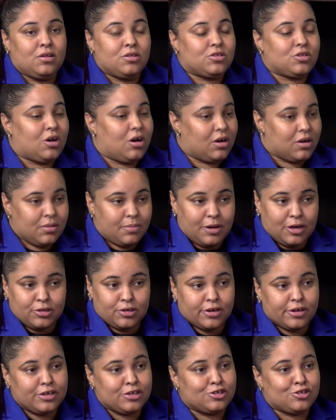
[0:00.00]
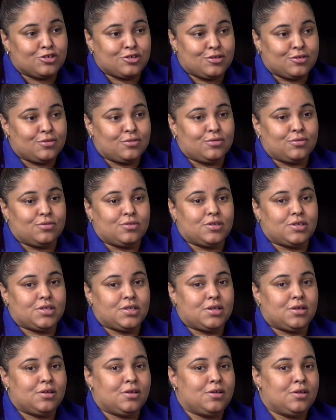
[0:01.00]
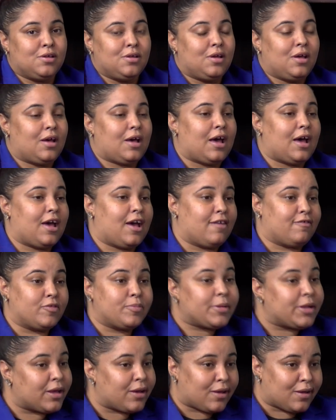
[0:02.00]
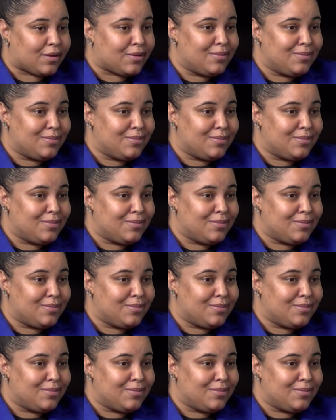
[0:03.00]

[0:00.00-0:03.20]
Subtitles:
talk about our issues, I have a plan.